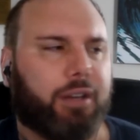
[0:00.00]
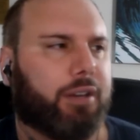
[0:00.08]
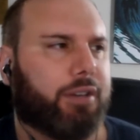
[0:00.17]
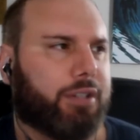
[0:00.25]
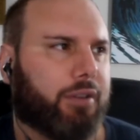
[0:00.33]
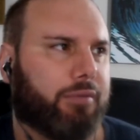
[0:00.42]

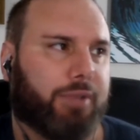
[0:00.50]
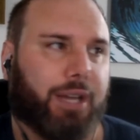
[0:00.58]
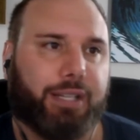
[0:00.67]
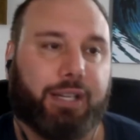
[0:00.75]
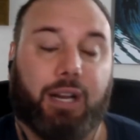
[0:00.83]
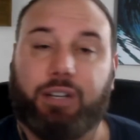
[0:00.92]
So
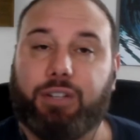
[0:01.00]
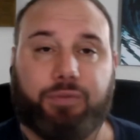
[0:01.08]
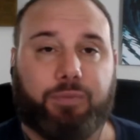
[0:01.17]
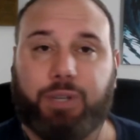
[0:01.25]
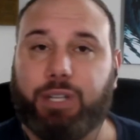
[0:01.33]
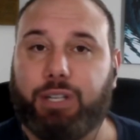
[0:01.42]
that's kind of
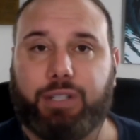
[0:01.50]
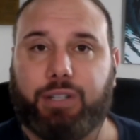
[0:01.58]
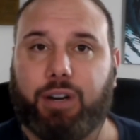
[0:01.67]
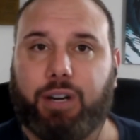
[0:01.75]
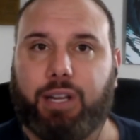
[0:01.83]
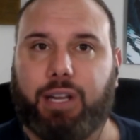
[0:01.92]
just we just
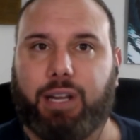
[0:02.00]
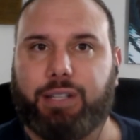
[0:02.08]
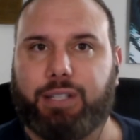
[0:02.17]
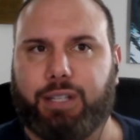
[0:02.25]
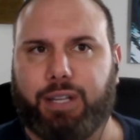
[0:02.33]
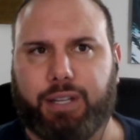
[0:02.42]
started in
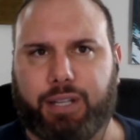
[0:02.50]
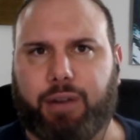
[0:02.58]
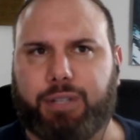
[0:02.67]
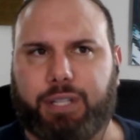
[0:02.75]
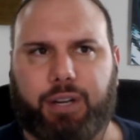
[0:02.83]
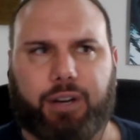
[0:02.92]
Kansas City because I
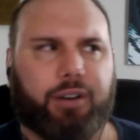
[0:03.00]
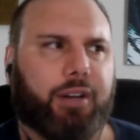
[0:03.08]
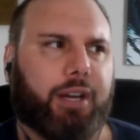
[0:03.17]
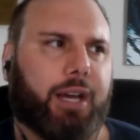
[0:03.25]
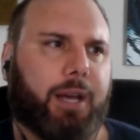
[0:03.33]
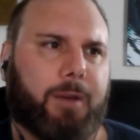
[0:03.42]
was here.
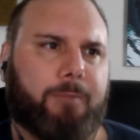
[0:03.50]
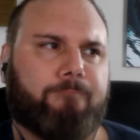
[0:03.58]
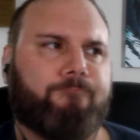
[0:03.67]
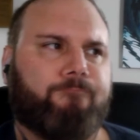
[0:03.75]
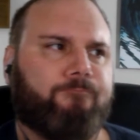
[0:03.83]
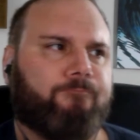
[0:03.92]

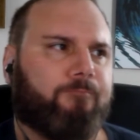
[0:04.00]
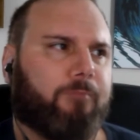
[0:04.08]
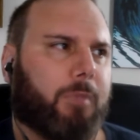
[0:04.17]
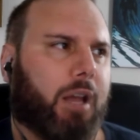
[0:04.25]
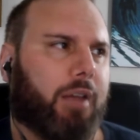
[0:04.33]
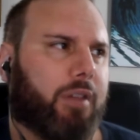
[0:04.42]
Um,
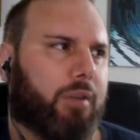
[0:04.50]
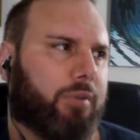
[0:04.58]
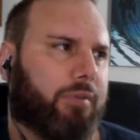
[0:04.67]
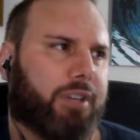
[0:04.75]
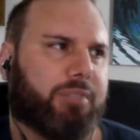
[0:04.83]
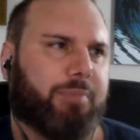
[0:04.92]
and then
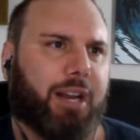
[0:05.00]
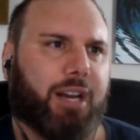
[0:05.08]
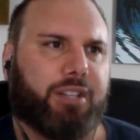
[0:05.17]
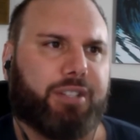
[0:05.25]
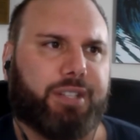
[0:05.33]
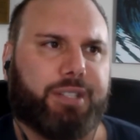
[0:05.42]
we've
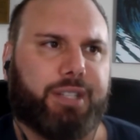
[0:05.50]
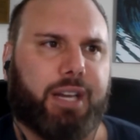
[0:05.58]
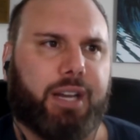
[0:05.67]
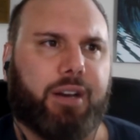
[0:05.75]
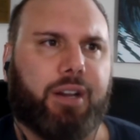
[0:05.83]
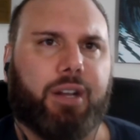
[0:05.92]
expanded since
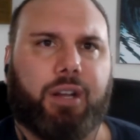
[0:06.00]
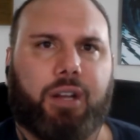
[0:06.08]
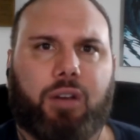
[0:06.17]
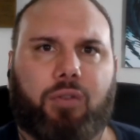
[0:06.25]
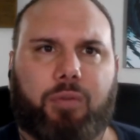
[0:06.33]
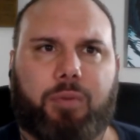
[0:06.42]
then.
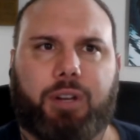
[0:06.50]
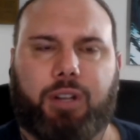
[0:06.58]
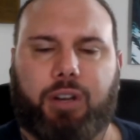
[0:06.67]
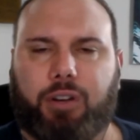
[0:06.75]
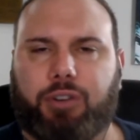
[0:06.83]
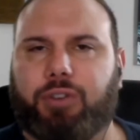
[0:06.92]
We've been,
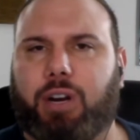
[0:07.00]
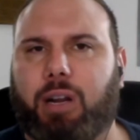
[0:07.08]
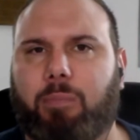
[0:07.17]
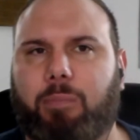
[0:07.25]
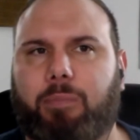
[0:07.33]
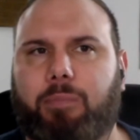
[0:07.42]
you know, you're trying
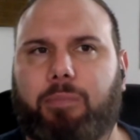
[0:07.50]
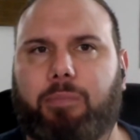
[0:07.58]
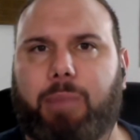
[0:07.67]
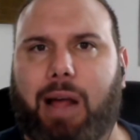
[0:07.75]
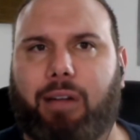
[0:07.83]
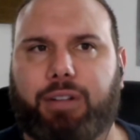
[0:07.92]
to
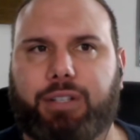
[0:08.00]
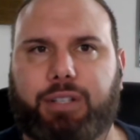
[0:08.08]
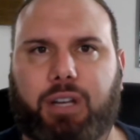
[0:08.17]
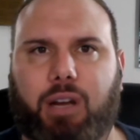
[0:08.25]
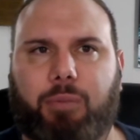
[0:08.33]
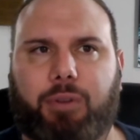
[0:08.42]
balance
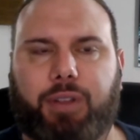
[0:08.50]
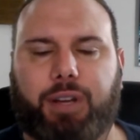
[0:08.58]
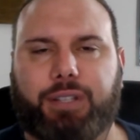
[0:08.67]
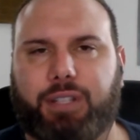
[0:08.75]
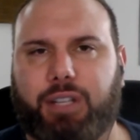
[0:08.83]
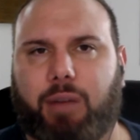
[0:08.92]
a couple
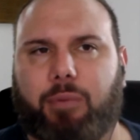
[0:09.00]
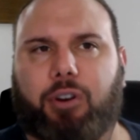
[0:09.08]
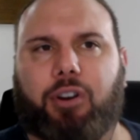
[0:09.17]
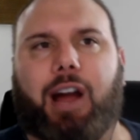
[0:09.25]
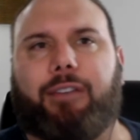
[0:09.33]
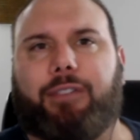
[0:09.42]
things: the
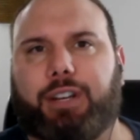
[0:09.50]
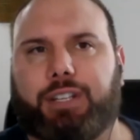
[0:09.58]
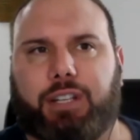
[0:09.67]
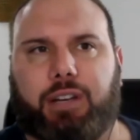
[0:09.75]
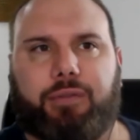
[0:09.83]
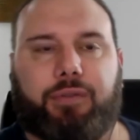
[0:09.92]

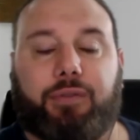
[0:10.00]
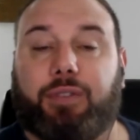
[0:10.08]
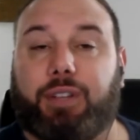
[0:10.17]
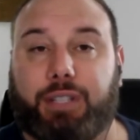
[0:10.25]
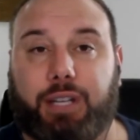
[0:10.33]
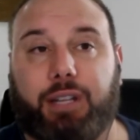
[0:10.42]
demographics of
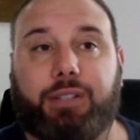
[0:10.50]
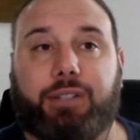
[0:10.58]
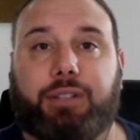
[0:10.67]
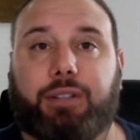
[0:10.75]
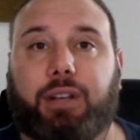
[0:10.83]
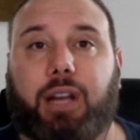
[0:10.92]
the
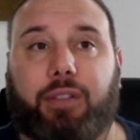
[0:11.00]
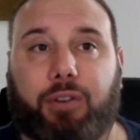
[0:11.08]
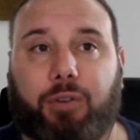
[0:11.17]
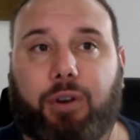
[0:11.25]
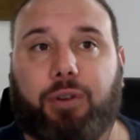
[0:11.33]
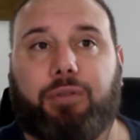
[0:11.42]
cities and the
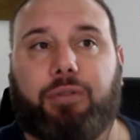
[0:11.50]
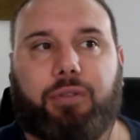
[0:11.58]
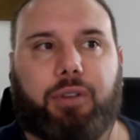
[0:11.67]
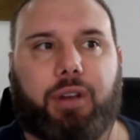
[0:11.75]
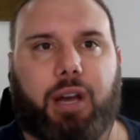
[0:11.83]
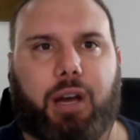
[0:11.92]
growth,
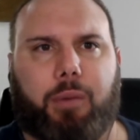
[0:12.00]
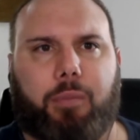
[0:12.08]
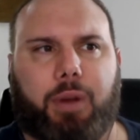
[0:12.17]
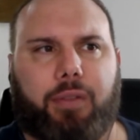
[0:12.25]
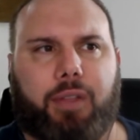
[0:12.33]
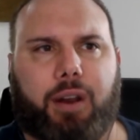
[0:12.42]

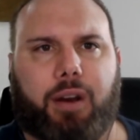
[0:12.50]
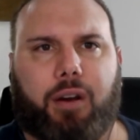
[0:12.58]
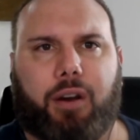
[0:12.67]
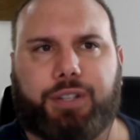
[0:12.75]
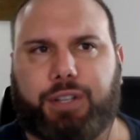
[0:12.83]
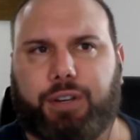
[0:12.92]
um, mm. and then
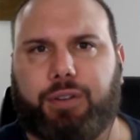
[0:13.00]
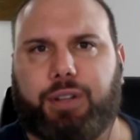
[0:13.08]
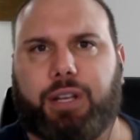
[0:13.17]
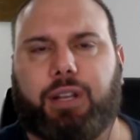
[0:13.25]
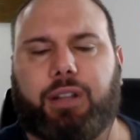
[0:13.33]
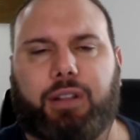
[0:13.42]
also
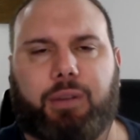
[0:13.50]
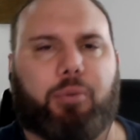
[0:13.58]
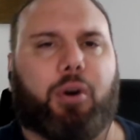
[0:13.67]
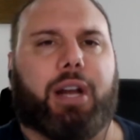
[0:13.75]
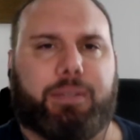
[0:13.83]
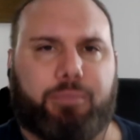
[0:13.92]
the the
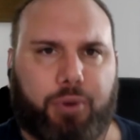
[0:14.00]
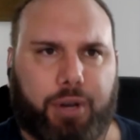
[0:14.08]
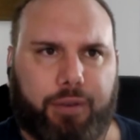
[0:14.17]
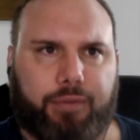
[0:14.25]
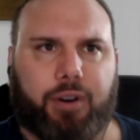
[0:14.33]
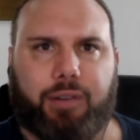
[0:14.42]
price
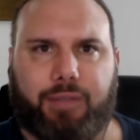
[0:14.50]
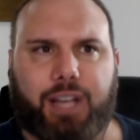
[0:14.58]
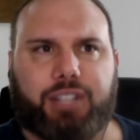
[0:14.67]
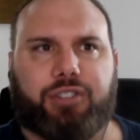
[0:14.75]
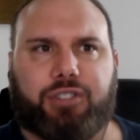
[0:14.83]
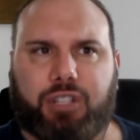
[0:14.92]
point for
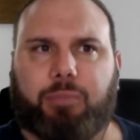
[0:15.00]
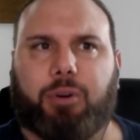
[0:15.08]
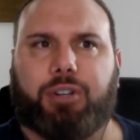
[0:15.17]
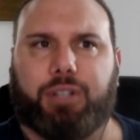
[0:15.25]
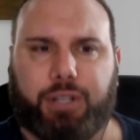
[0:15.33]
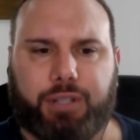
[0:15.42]
investors to
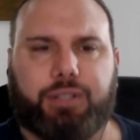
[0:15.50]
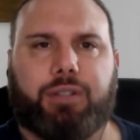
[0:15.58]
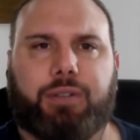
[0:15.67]
purchase.